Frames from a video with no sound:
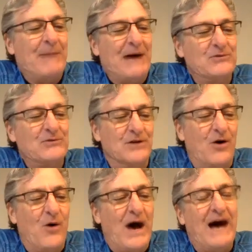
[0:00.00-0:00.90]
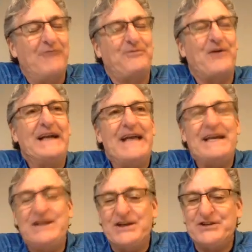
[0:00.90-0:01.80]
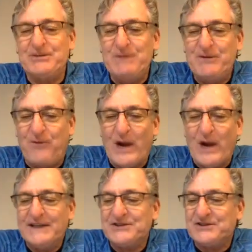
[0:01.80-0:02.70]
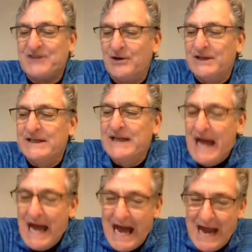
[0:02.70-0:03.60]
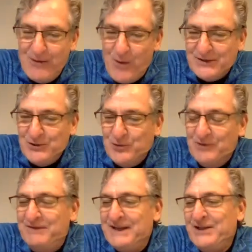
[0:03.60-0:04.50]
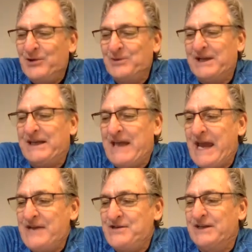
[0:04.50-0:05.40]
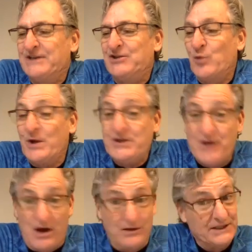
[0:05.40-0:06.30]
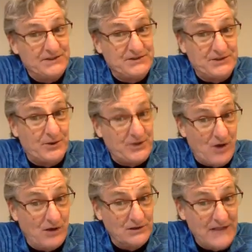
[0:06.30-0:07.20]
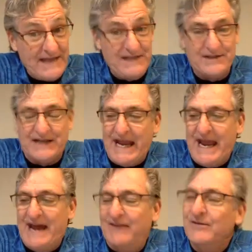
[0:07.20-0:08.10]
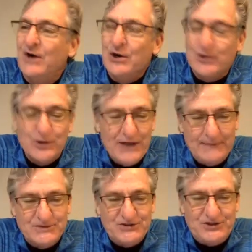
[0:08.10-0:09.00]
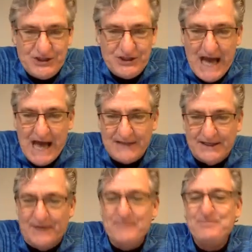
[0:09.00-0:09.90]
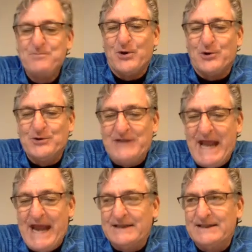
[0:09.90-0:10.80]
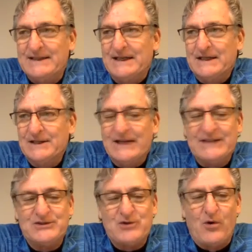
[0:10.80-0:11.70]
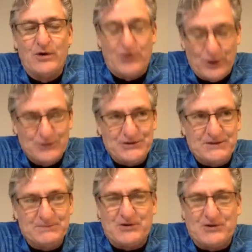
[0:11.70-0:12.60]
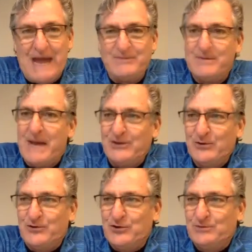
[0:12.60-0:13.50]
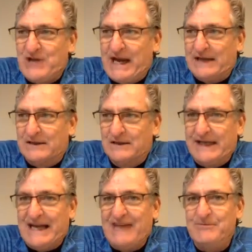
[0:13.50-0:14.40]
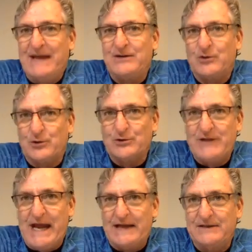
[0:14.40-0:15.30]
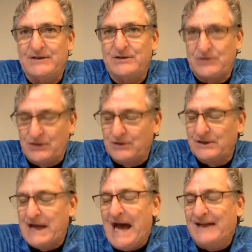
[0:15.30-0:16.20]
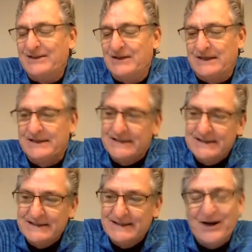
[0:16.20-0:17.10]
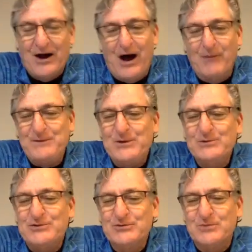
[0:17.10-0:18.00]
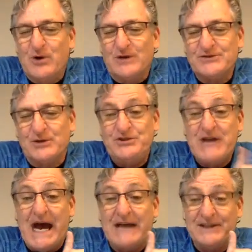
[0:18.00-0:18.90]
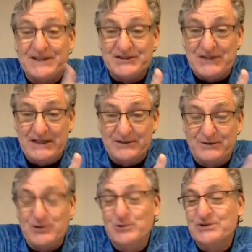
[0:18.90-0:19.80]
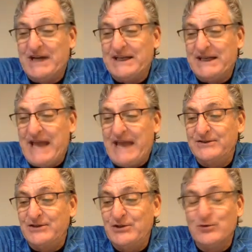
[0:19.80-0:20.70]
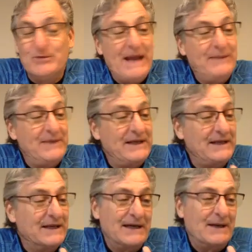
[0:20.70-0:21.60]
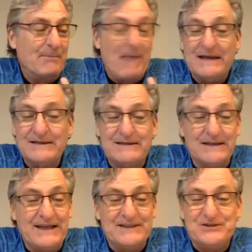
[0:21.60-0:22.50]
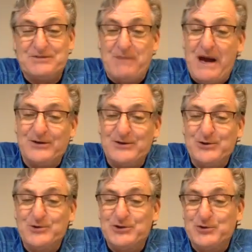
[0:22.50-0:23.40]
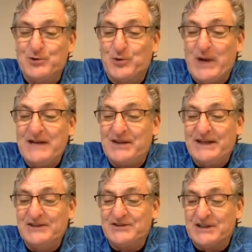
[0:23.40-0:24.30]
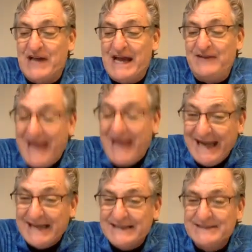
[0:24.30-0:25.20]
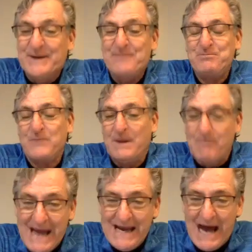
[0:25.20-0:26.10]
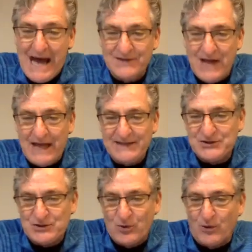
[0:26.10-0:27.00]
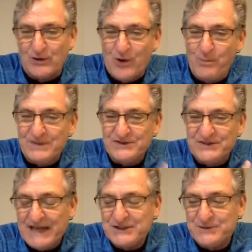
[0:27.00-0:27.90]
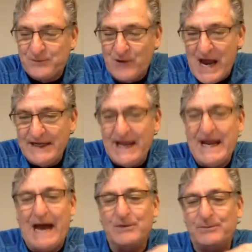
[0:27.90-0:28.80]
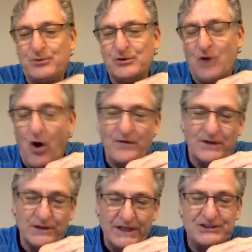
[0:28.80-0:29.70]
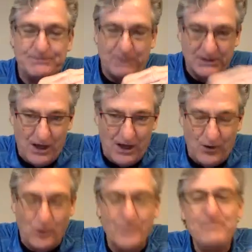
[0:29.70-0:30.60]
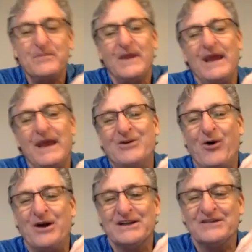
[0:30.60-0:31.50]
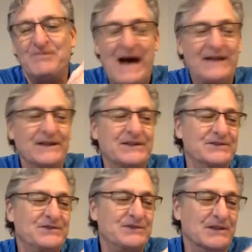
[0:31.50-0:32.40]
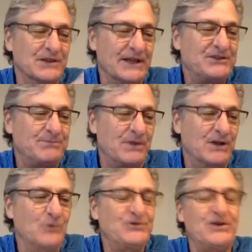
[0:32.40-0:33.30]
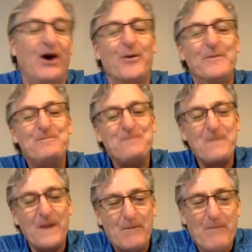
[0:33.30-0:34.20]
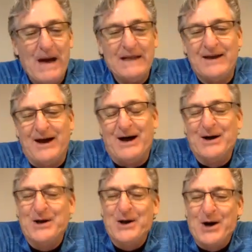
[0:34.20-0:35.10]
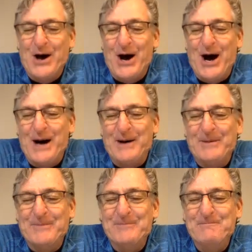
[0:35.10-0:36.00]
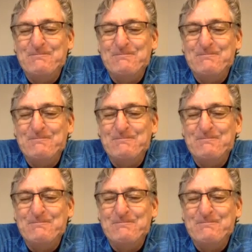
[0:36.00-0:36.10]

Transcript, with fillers: about Aloha Friday Kitchen. Before I get started, I want to do a video dedication to a young listener, a young lady that I have. Her name is Gianna. Her dad lets her subscribe to my YouTube channel, and I've met her dad, Kirk, on a few Zoom calls. So Gianna, this interview is dedicated to you, and maybe Monica can inspire you to do great things in life. And my online store opens next Friday. I'm going to put all the links below and all of Monica's links below. So, Monica, let